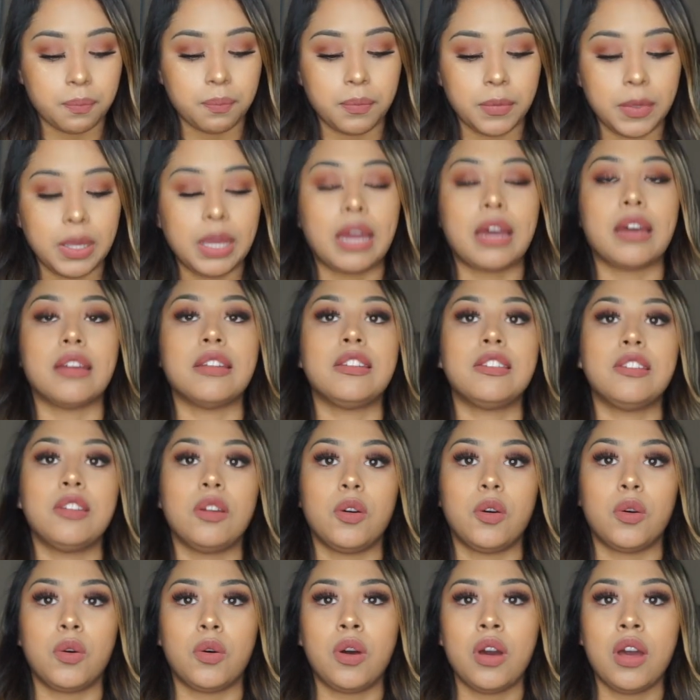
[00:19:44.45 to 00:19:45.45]
Yeah,
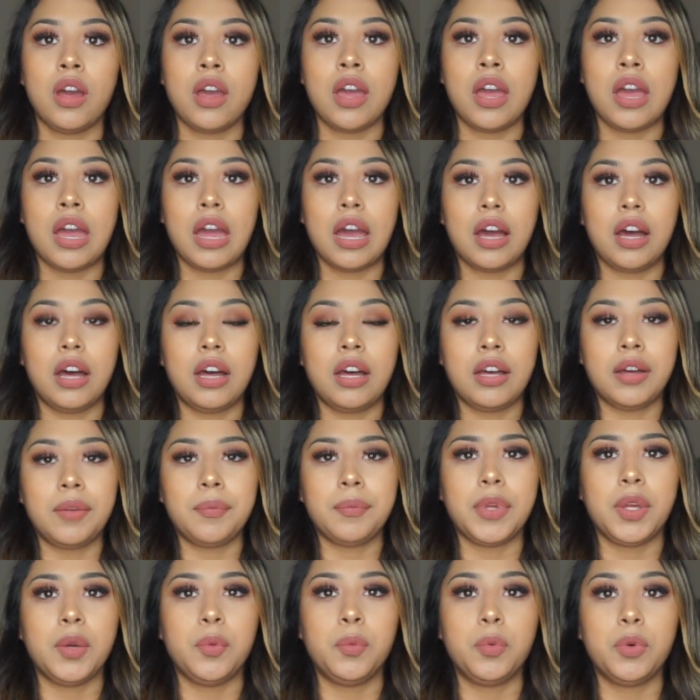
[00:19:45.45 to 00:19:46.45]
so
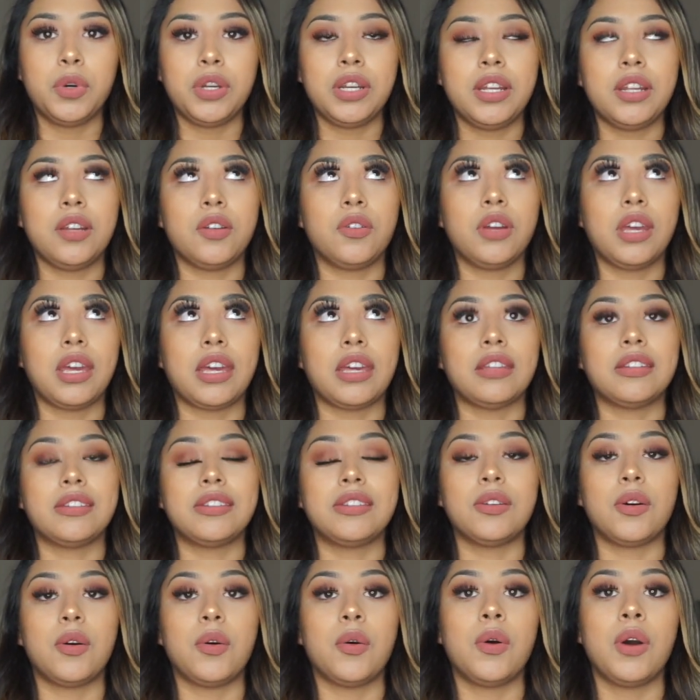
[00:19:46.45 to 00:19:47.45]
it wouldn't, okay,
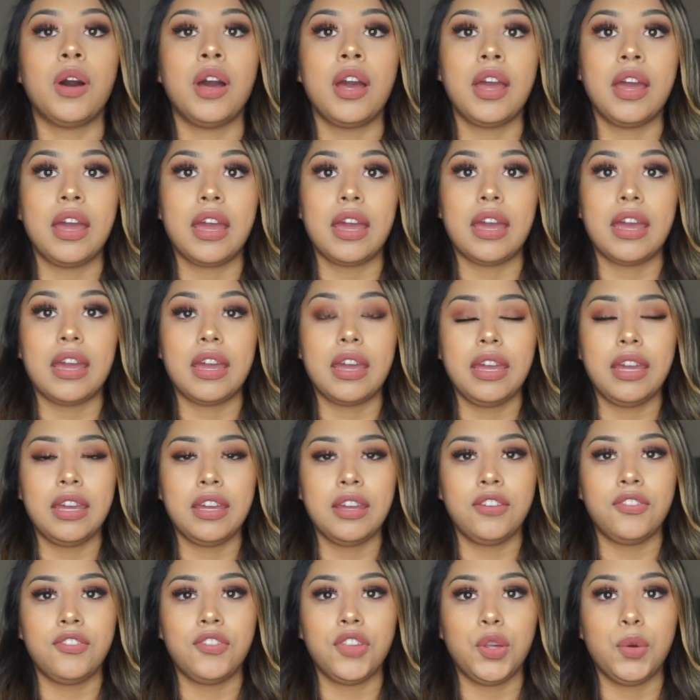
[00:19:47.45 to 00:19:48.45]
so
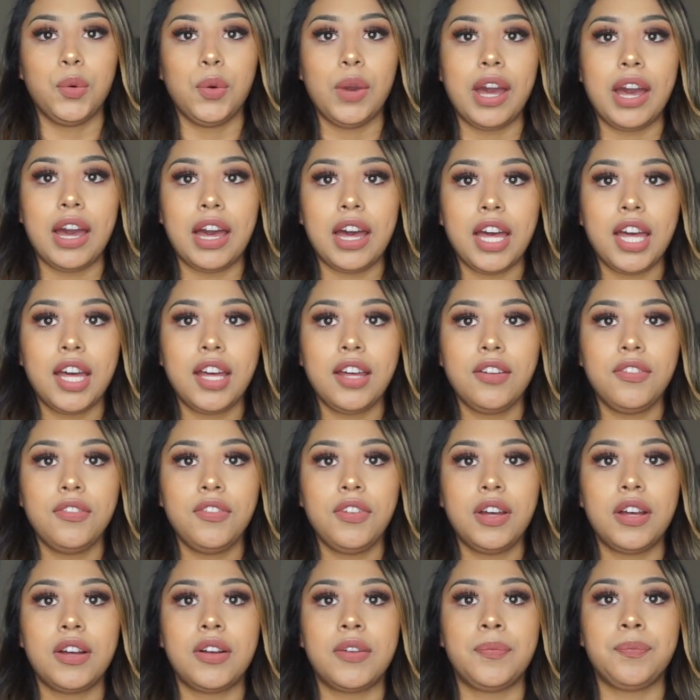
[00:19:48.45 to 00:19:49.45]
if you have
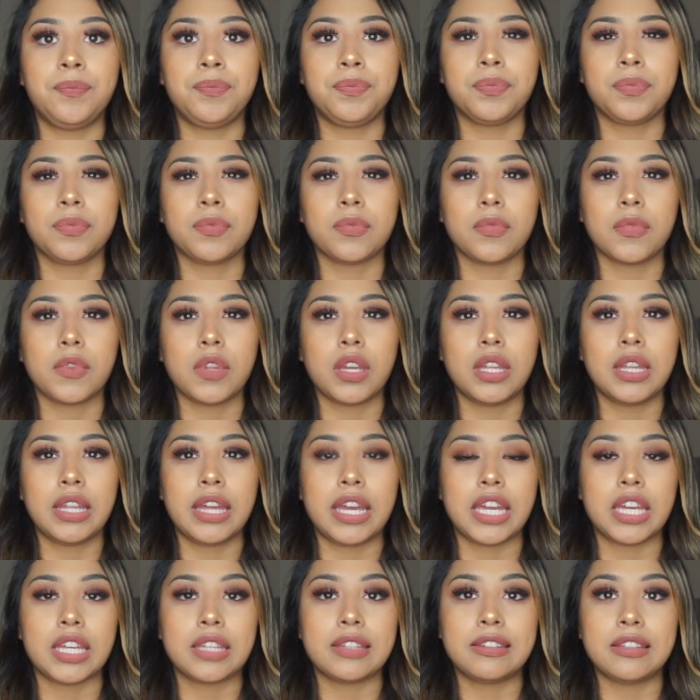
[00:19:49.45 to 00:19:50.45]

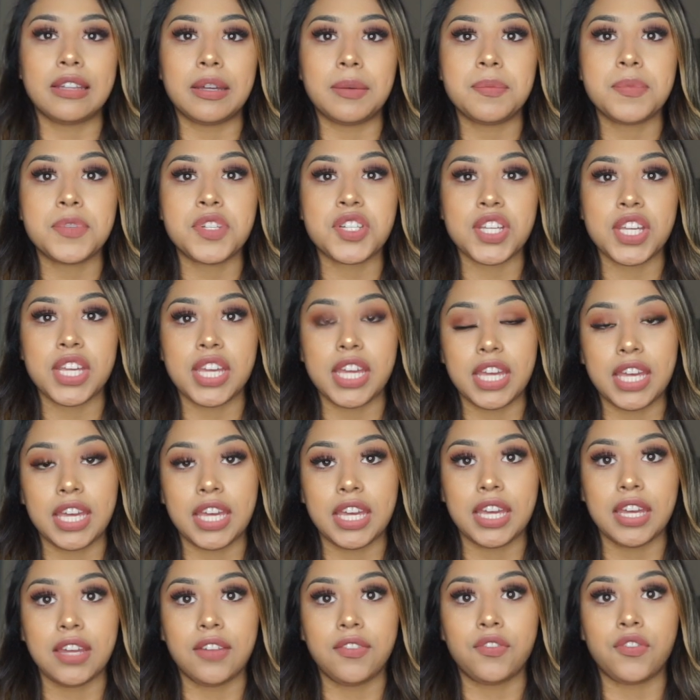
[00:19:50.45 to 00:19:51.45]
like some
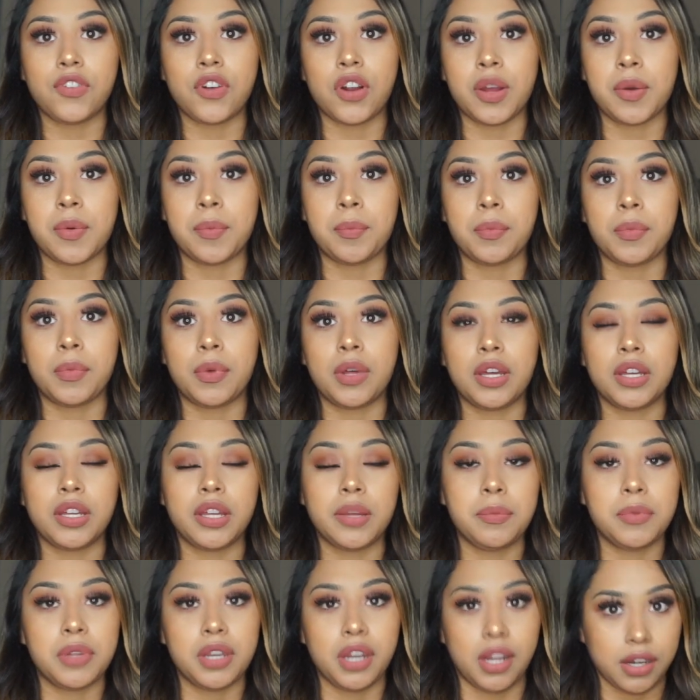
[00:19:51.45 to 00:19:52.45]
GE from a
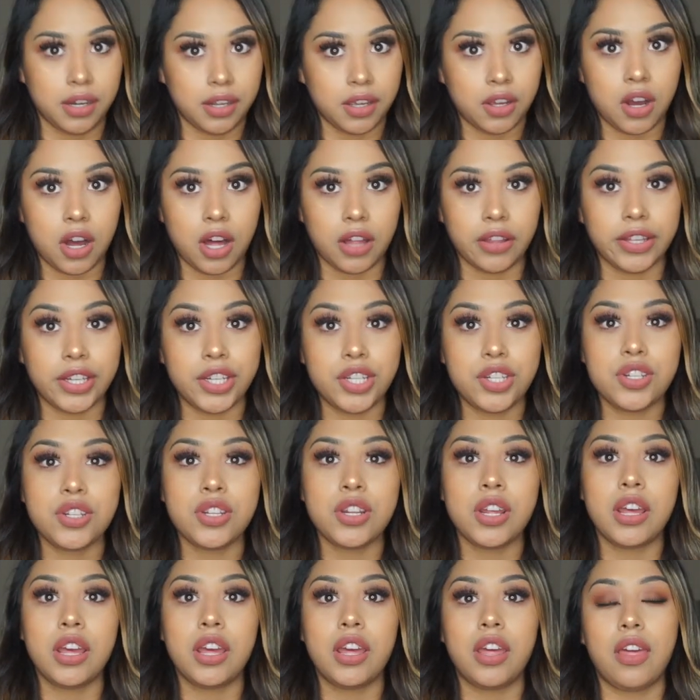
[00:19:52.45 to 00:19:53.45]
community college,
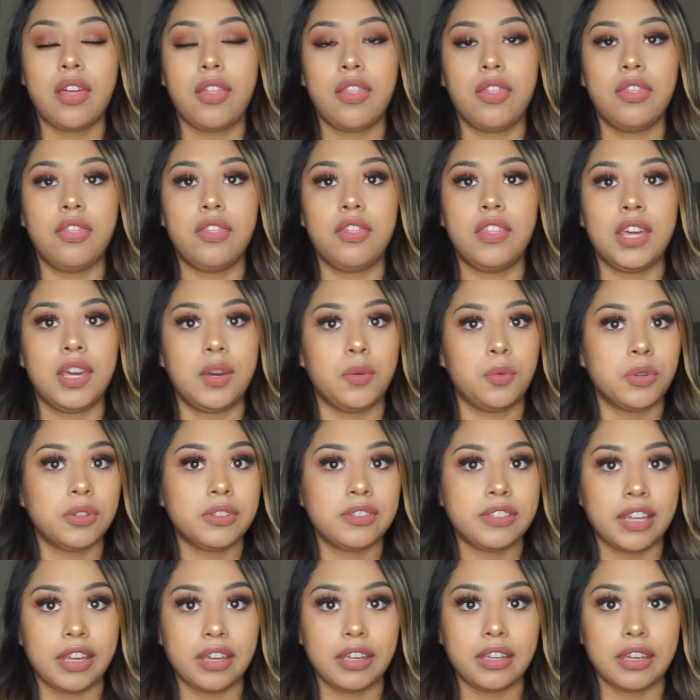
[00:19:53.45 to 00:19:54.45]
they will
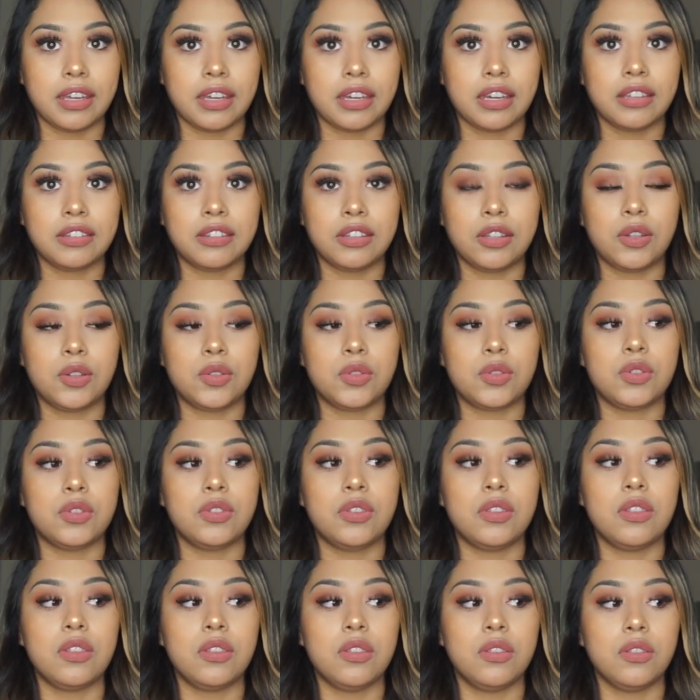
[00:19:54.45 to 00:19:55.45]
take it, because you,
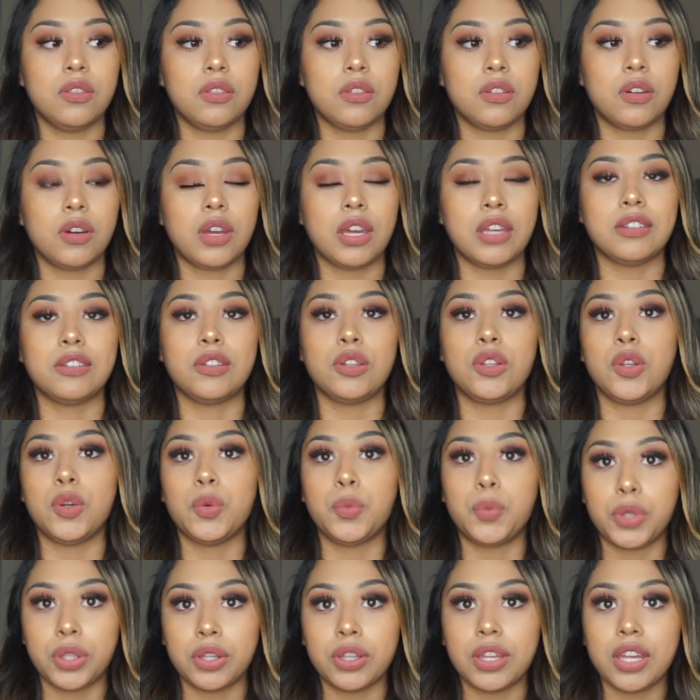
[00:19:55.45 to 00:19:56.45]
Okay, so you
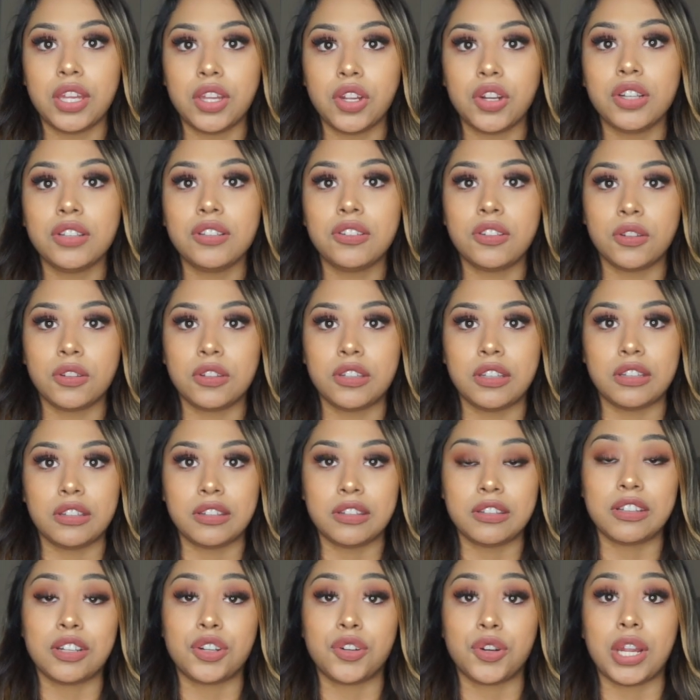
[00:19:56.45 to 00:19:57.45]
will get your associate's
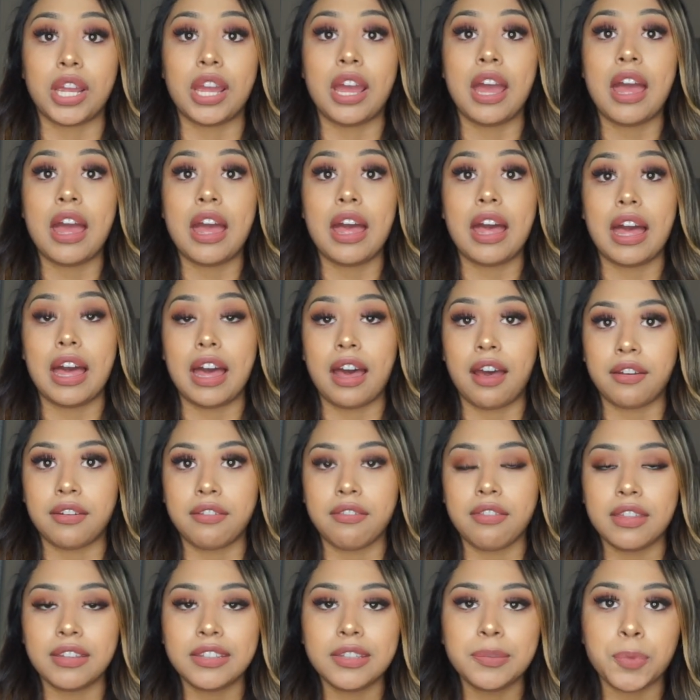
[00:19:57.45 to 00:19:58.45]
degree out
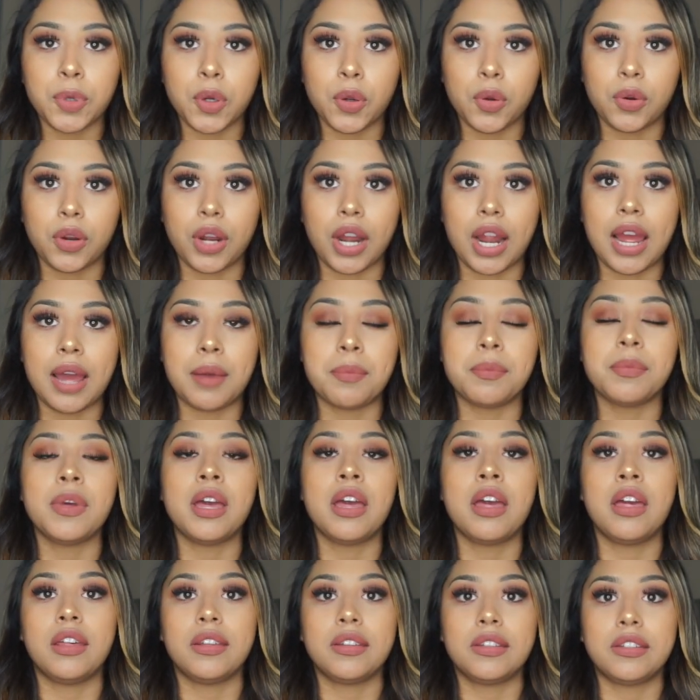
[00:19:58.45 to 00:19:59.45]
of this program.
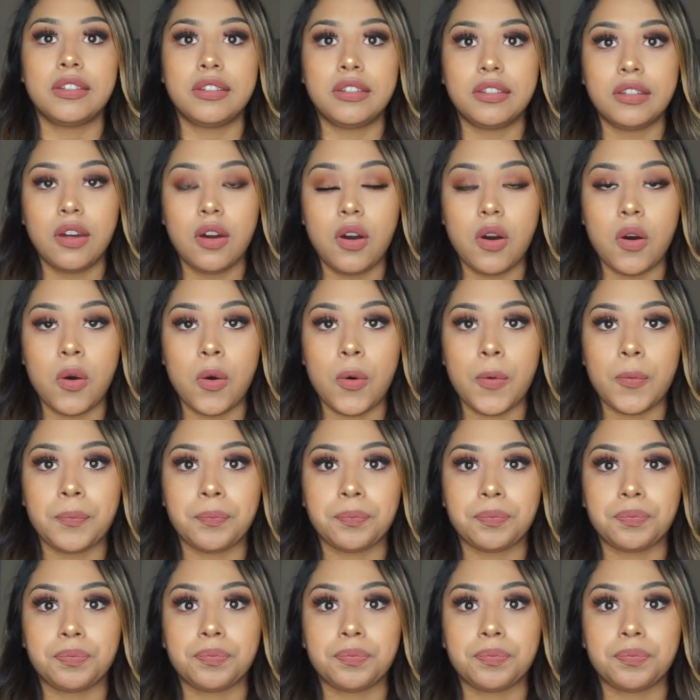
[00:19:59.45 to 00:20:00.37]
So,